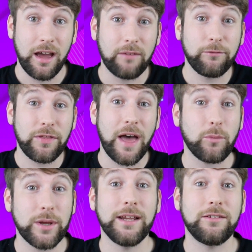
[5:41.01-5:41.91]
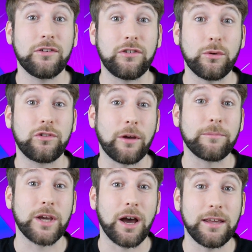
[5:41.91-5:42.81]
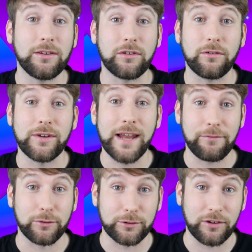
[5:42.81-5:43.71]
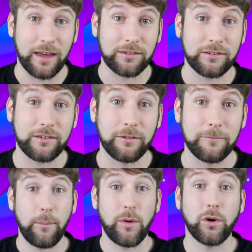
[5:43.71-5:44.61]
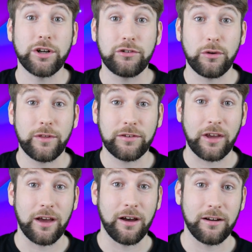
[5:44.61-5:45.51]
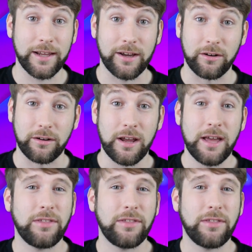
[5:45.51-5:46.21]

And for that we need to do some kinds of level test. And we want to do this early on.